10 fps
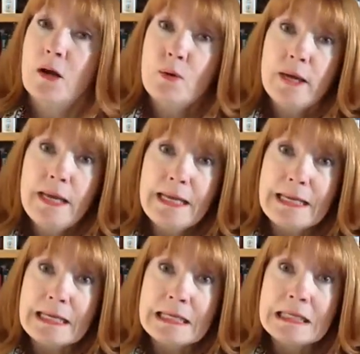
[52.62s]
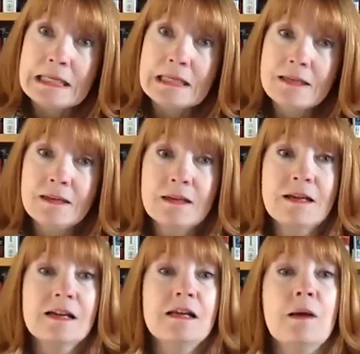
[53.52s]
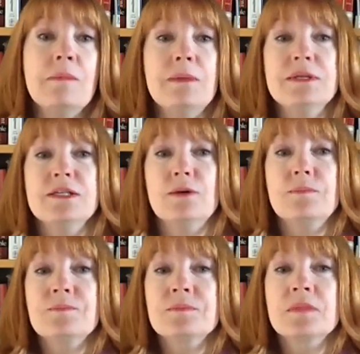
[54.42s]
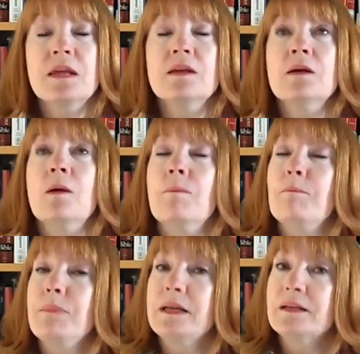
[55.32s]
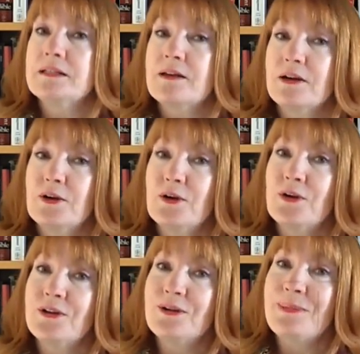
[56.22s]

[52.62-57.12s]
Okay, maybe so, but it's not going to hurt you